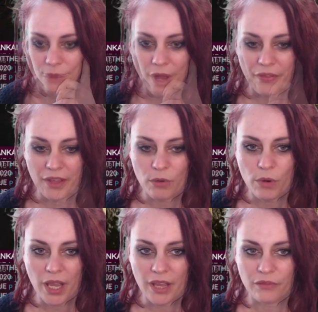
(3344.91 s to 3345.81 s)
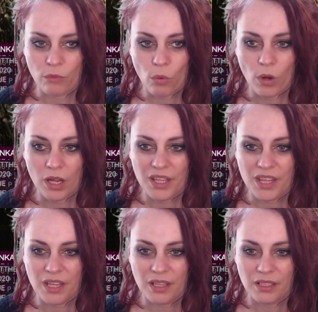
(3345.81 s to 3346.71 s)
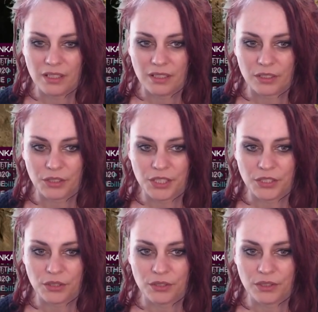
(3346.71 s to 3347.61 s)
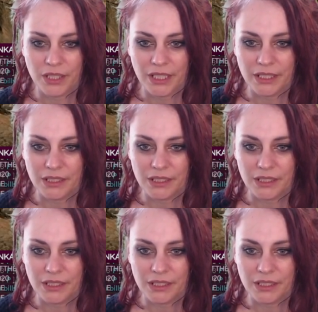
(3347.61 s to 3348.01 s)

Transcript: I think we have one creature to get.